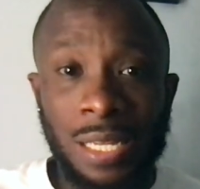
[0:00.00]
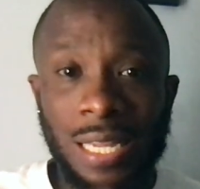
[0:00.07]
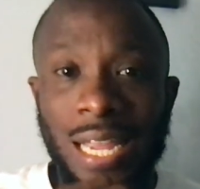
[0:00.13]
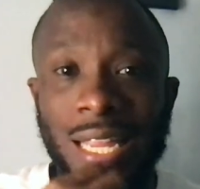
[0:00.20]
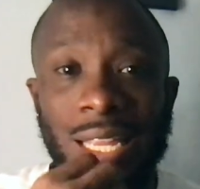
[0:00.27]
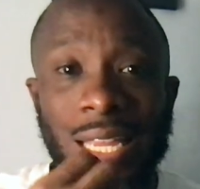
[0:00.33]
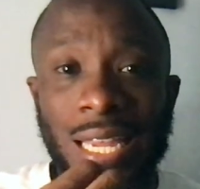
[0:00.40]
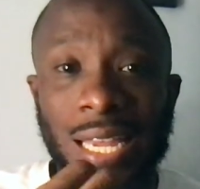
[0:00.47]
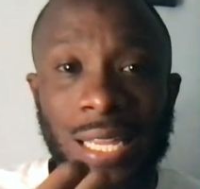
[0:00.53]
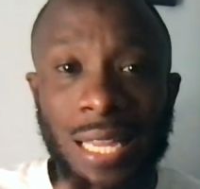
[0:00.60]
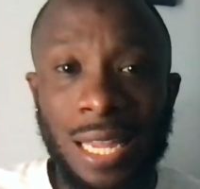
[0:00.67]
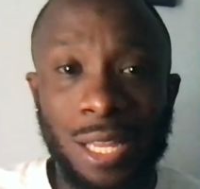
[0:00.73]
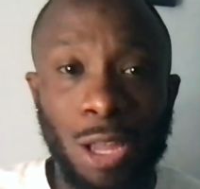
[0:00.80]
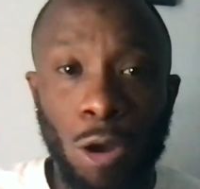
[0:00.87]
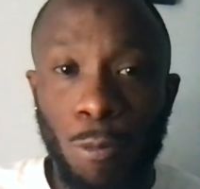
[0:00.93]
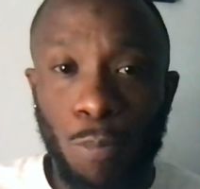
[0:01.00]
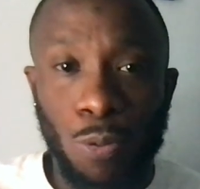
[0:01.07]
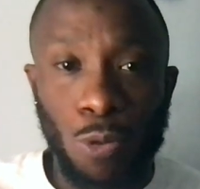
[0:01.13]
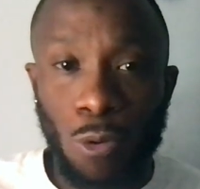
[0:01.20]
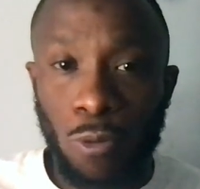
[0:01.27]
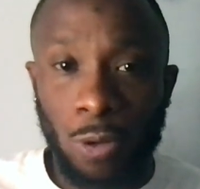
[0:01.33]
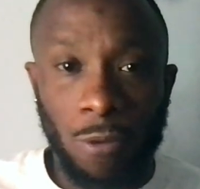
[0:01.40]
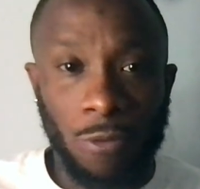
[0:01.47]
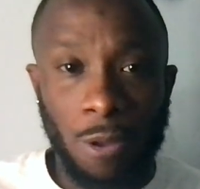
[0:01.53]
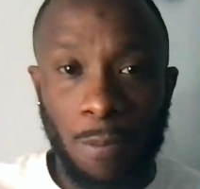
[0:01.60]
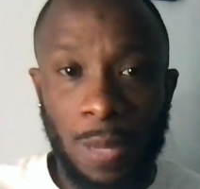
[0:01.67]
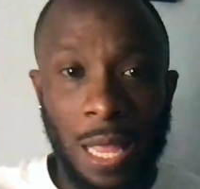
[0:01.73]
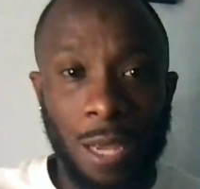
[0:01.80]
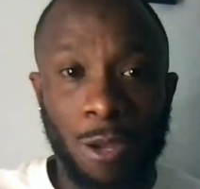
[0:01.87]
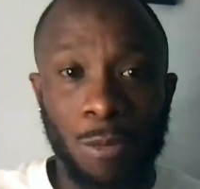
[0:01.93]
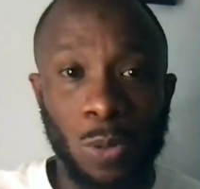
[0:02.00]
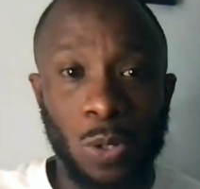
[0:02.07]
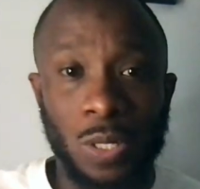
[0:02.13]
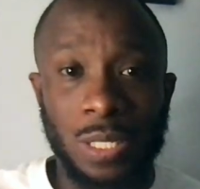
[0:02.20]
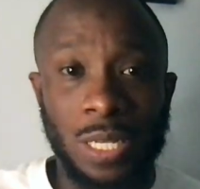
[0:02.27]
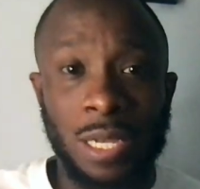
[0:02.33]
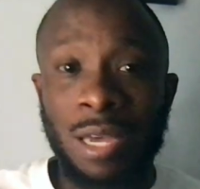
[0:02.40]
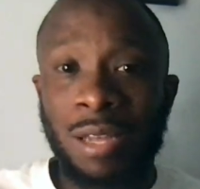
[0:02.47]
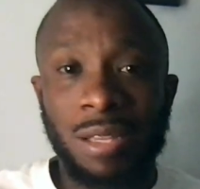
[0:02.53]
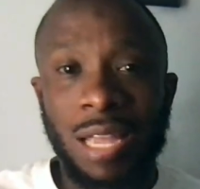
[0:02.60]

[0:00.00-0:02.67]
They needed the approval of the black community.